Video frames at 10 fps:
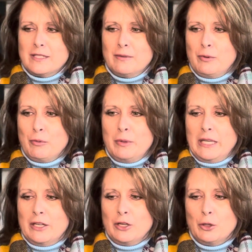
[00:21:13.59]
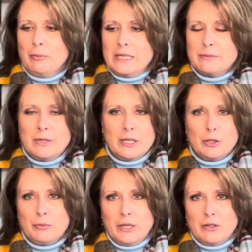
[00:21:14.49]
I remember being in her basement at her
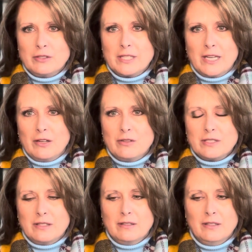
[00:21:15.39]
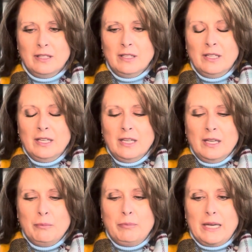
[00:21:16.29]
parents' house.
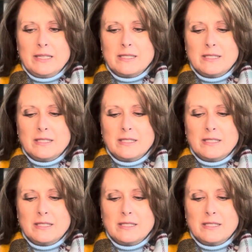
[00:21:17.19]
But